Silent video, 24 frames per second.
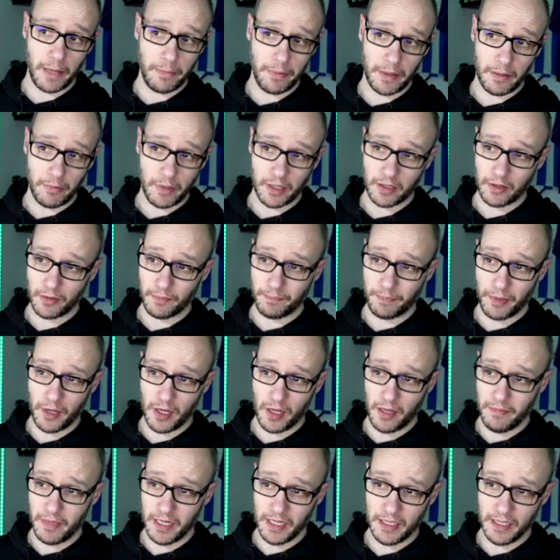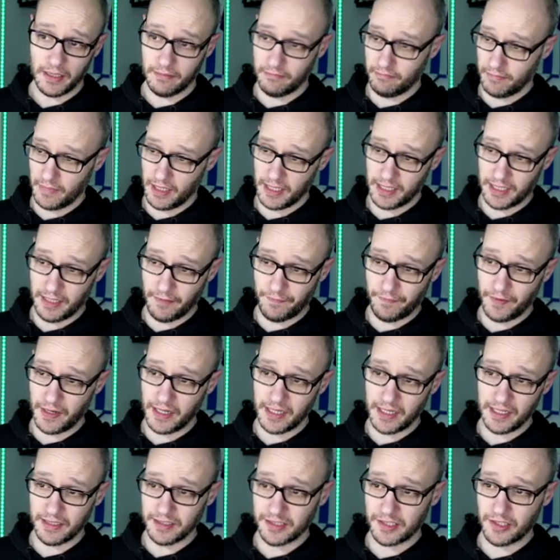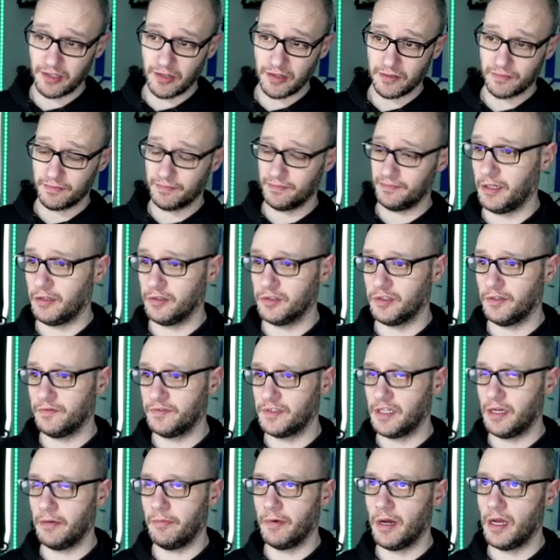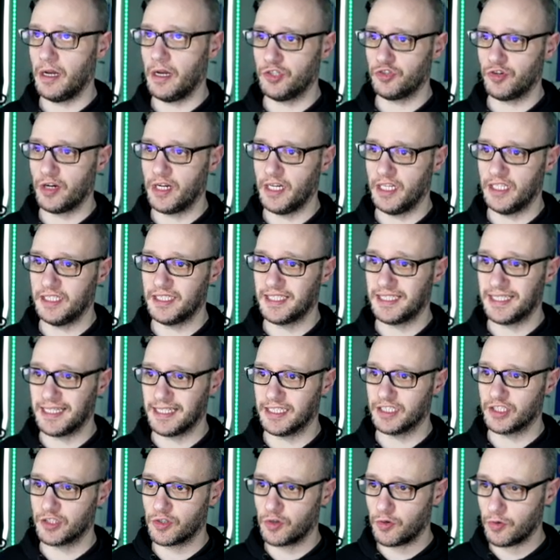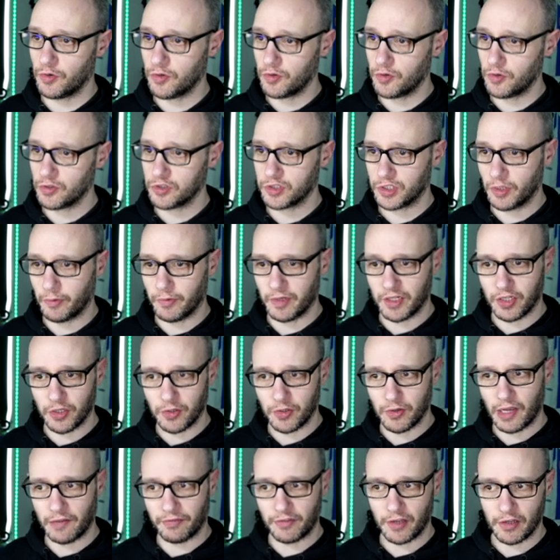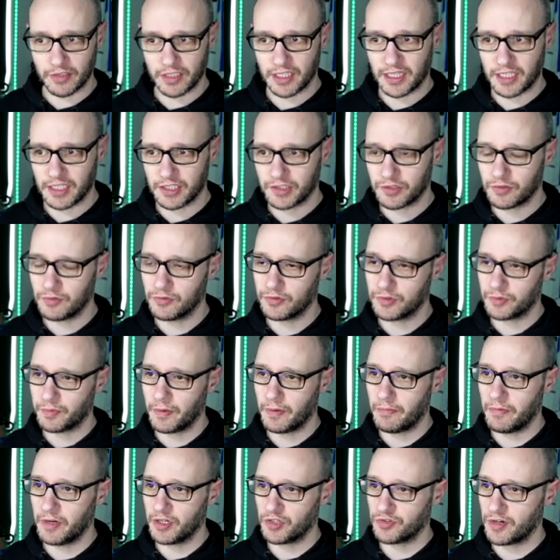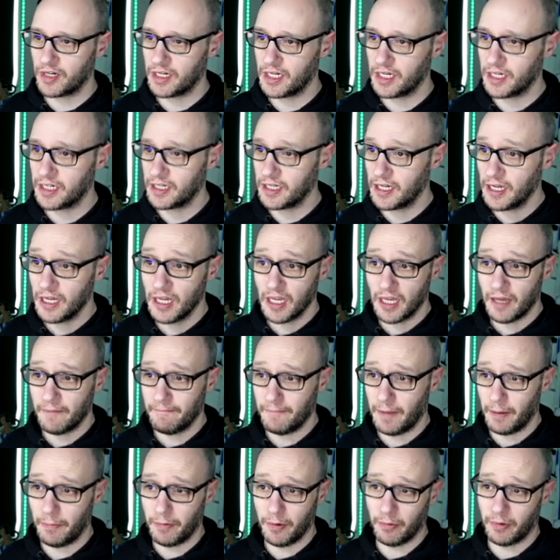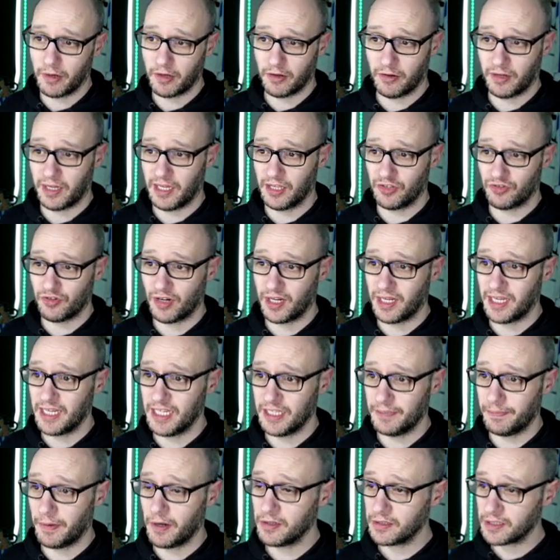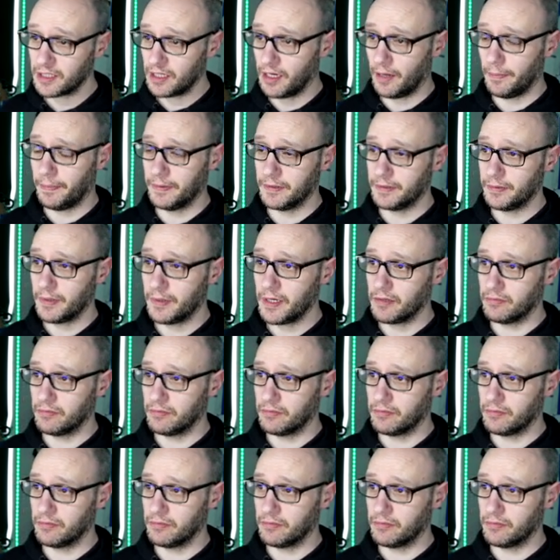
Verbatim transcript: Maybe we could put him in a defending slot because obviously we're only training six core, so we do have those additionals when we're training. Maybe we could get, try and get his passing up as